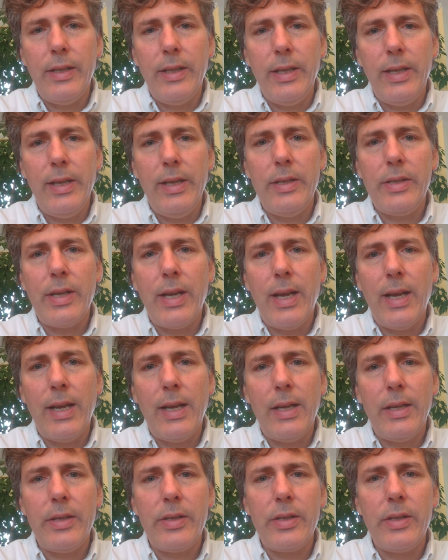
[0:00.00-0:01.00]
these
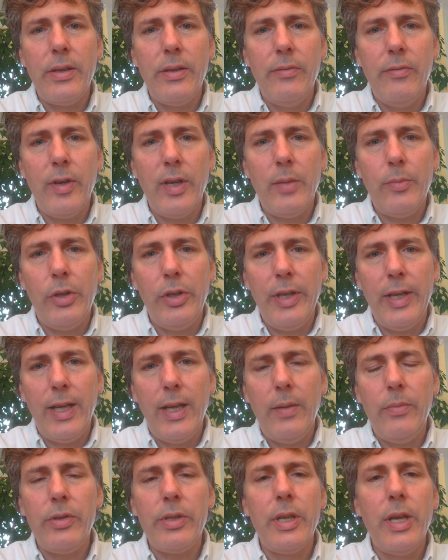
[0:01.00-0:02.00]
as variable
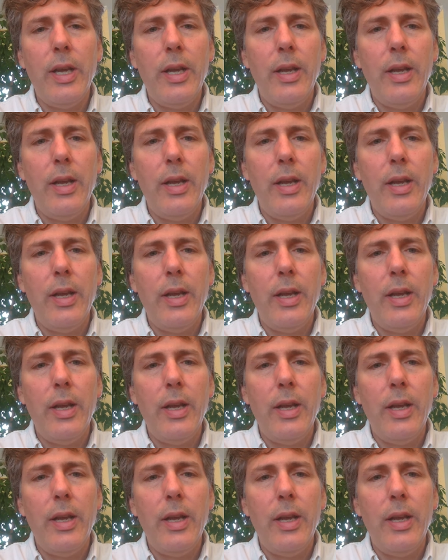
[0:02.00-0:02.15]
names,